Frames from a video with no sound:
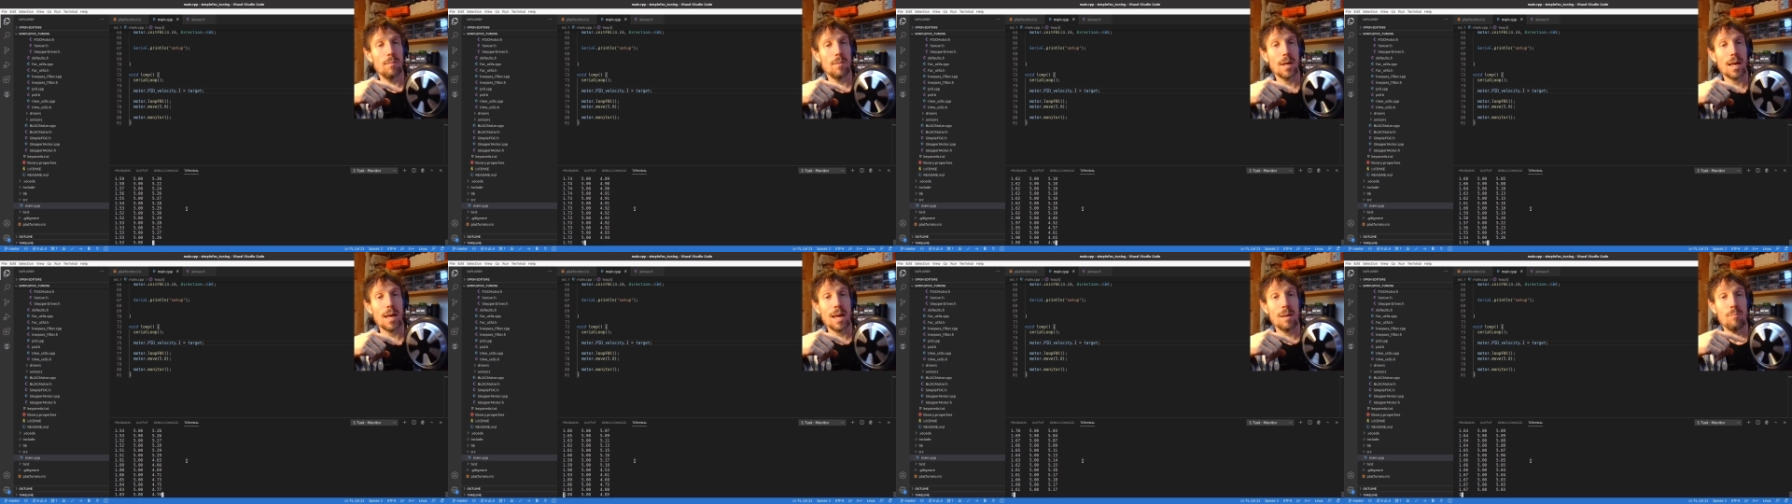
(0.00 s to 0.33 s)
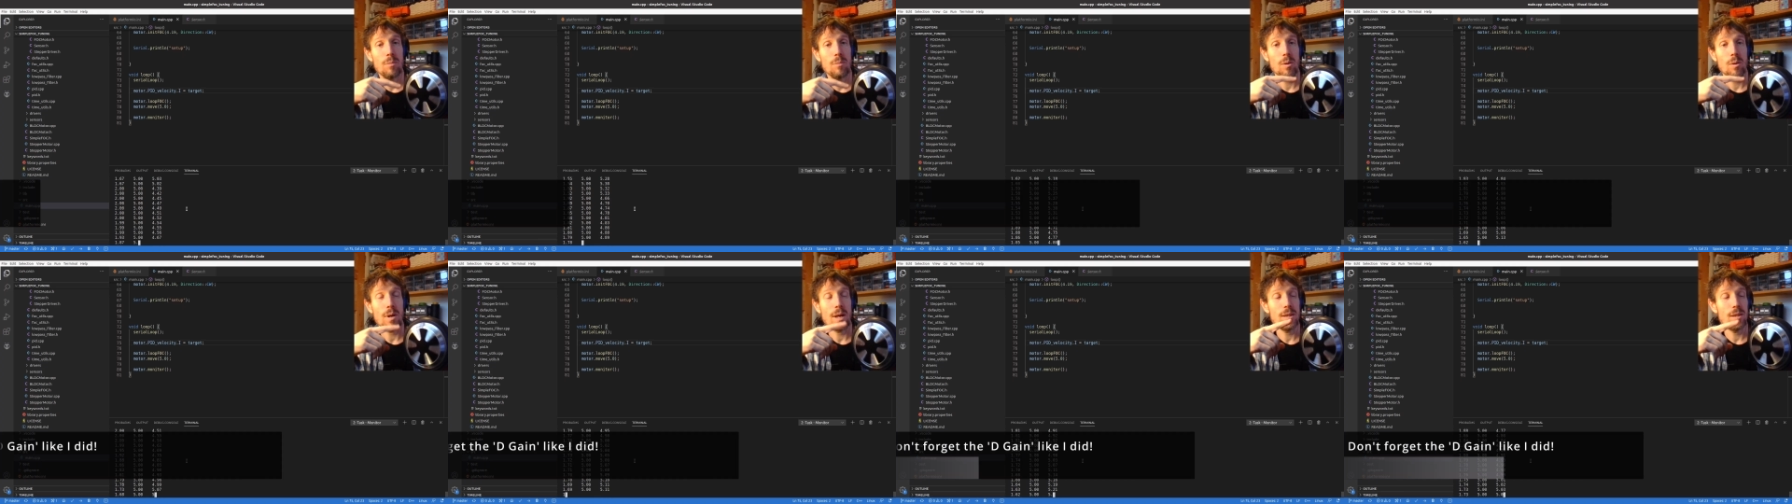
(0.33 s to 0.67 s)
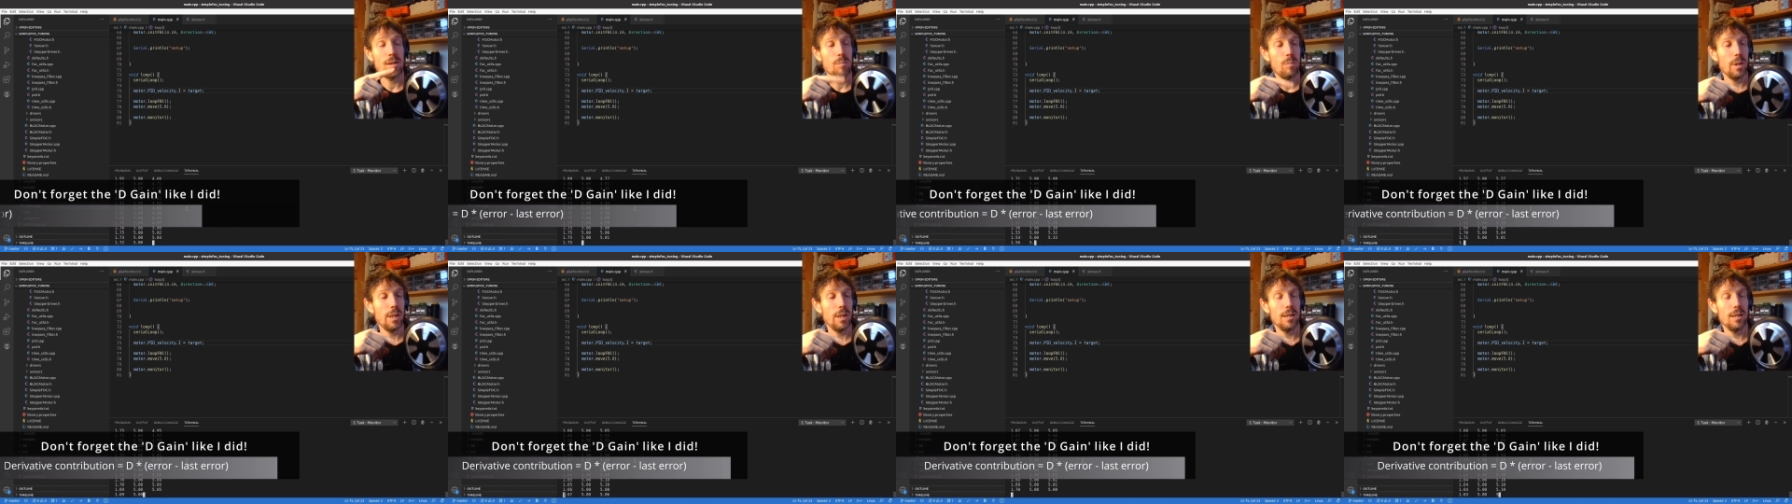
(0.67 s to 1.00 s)
and but and the
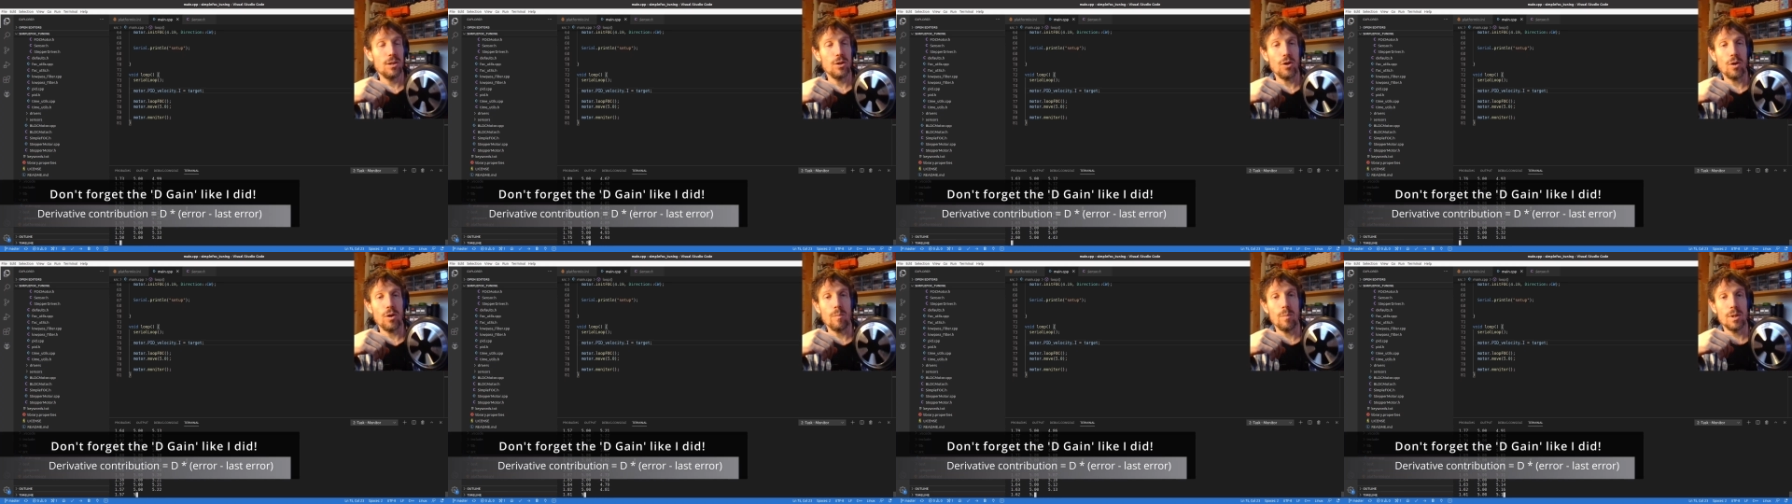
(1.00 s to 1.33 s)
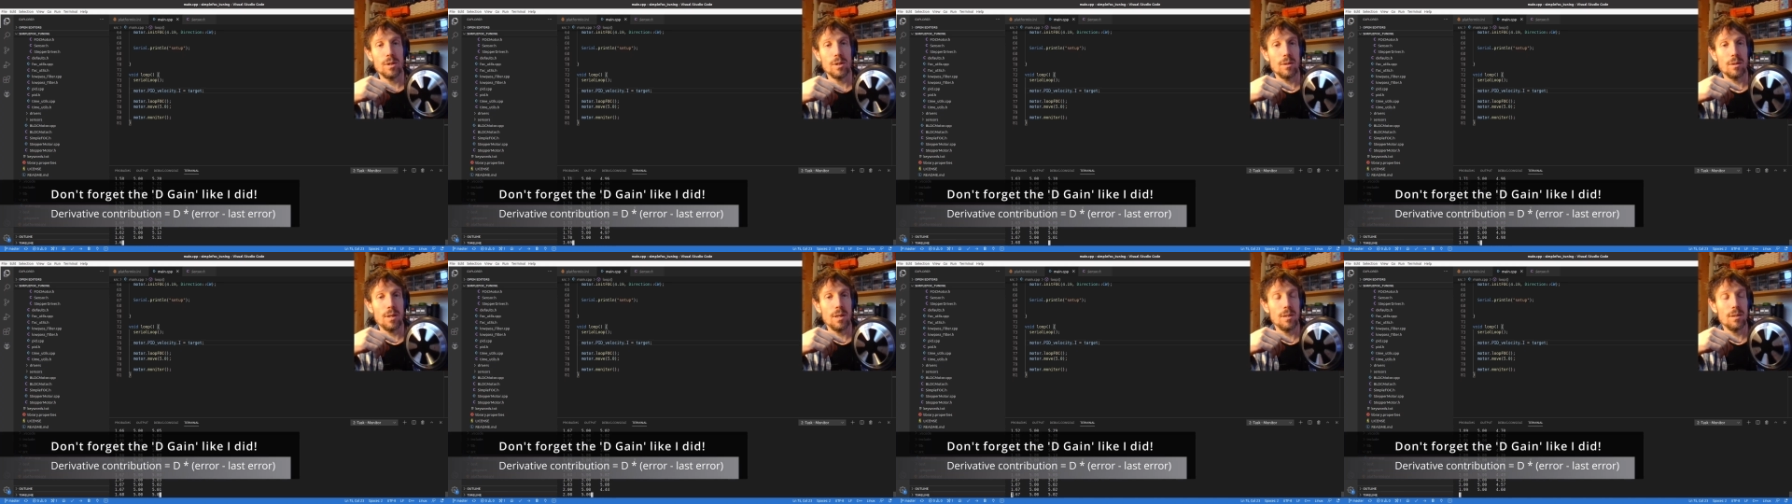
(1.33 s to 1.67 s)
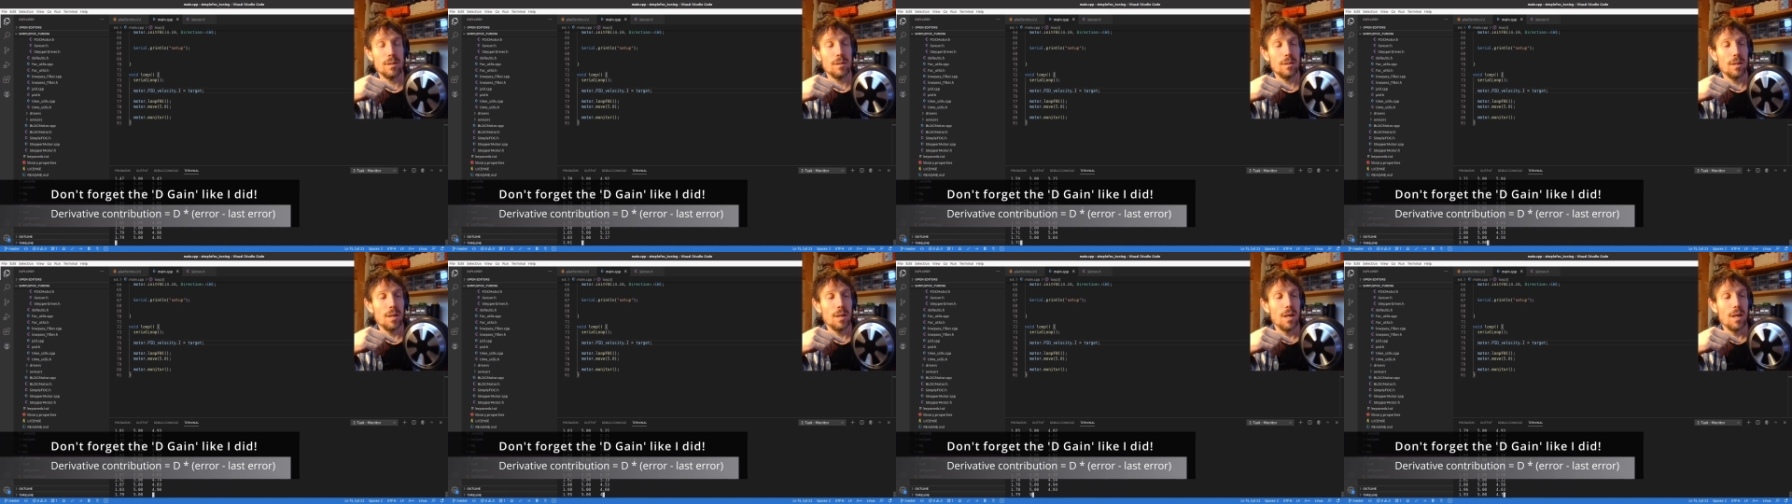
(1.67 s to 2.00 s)
p term is is